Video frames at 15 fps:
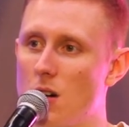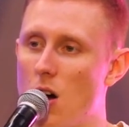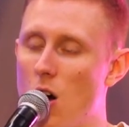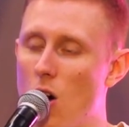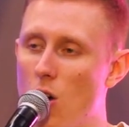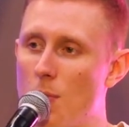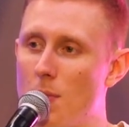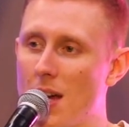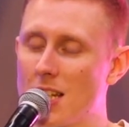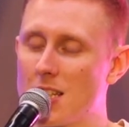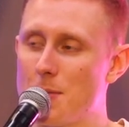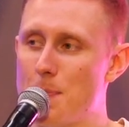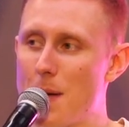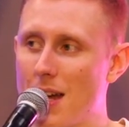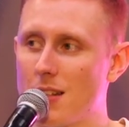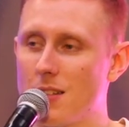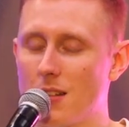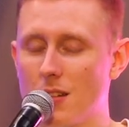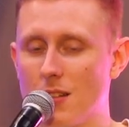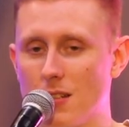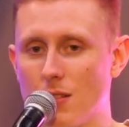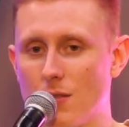I'm
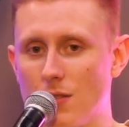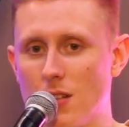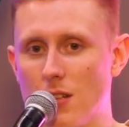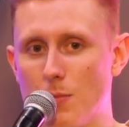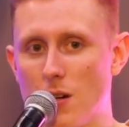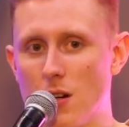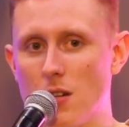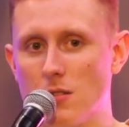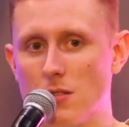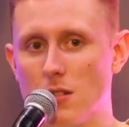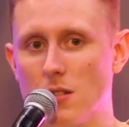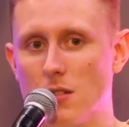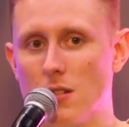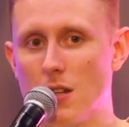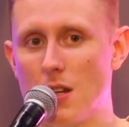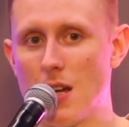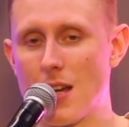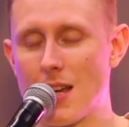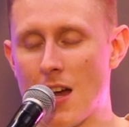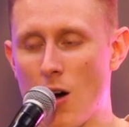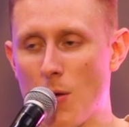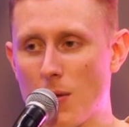expecting this of this person,
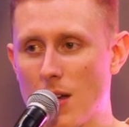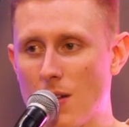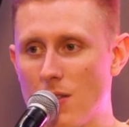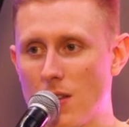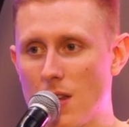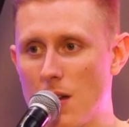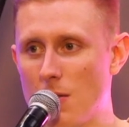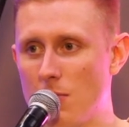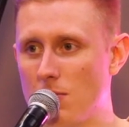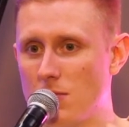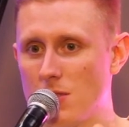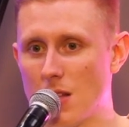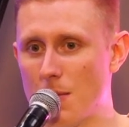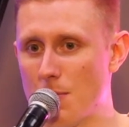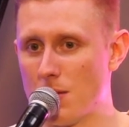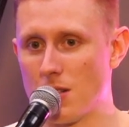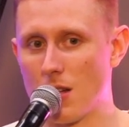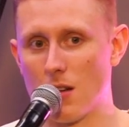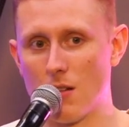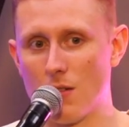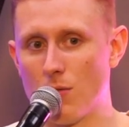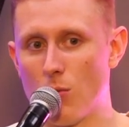yet I'm giving them
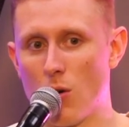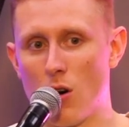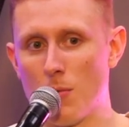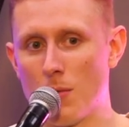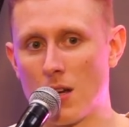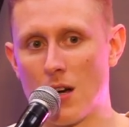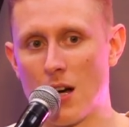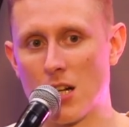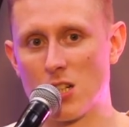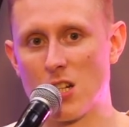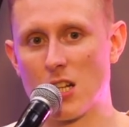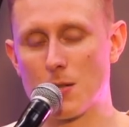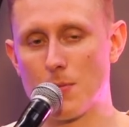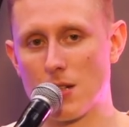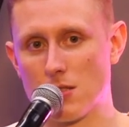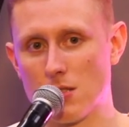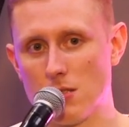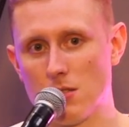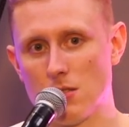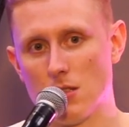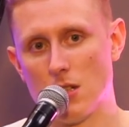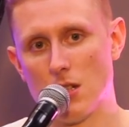10% of what I'm actually
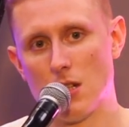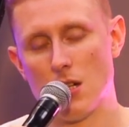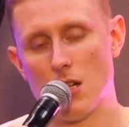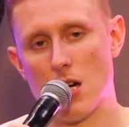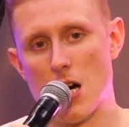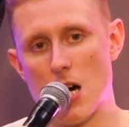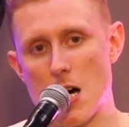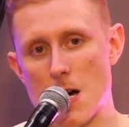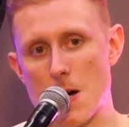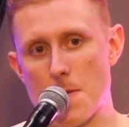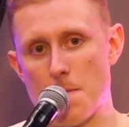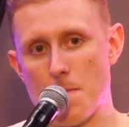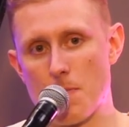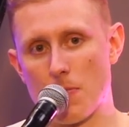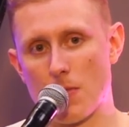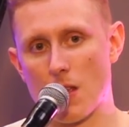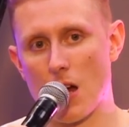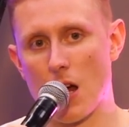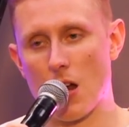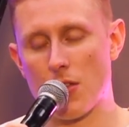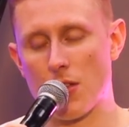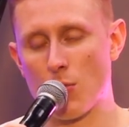expecting. And
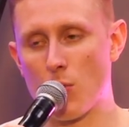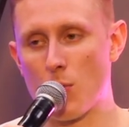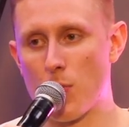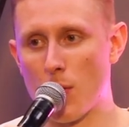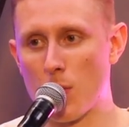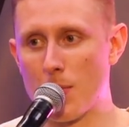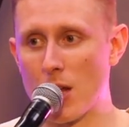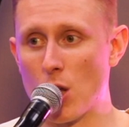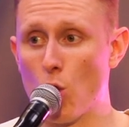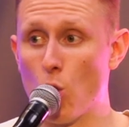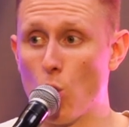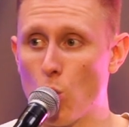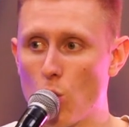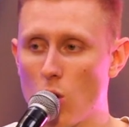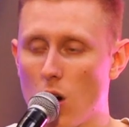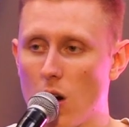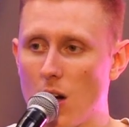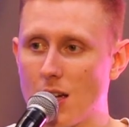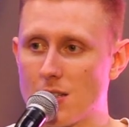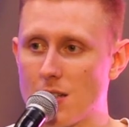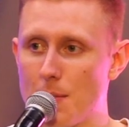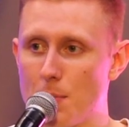I think we've probably all got
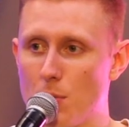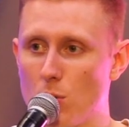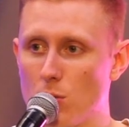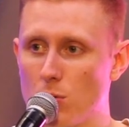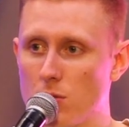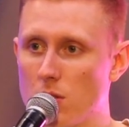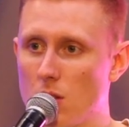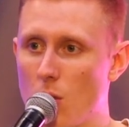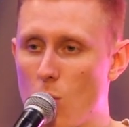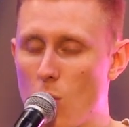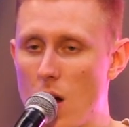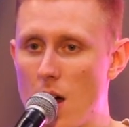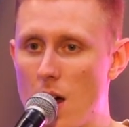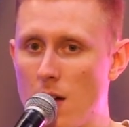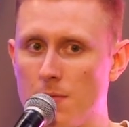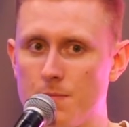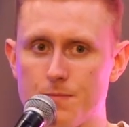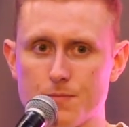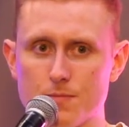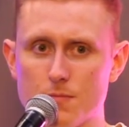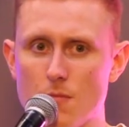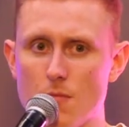examples where
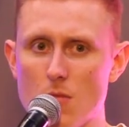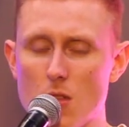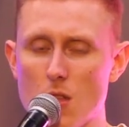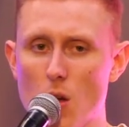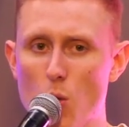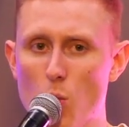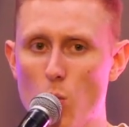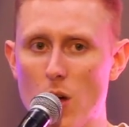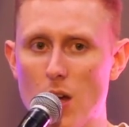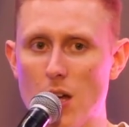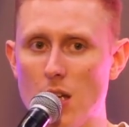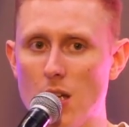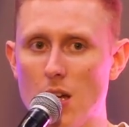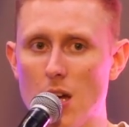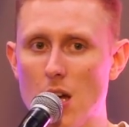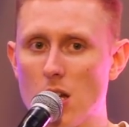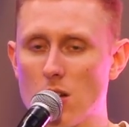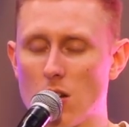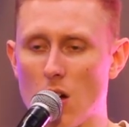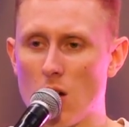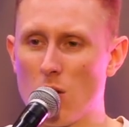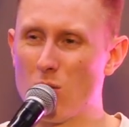we
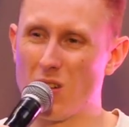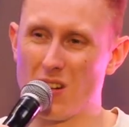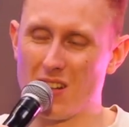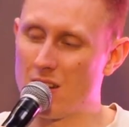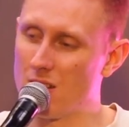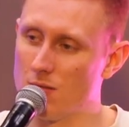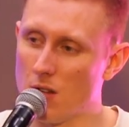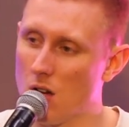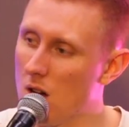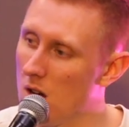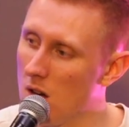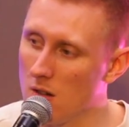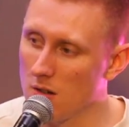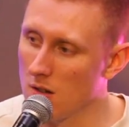go, well, no,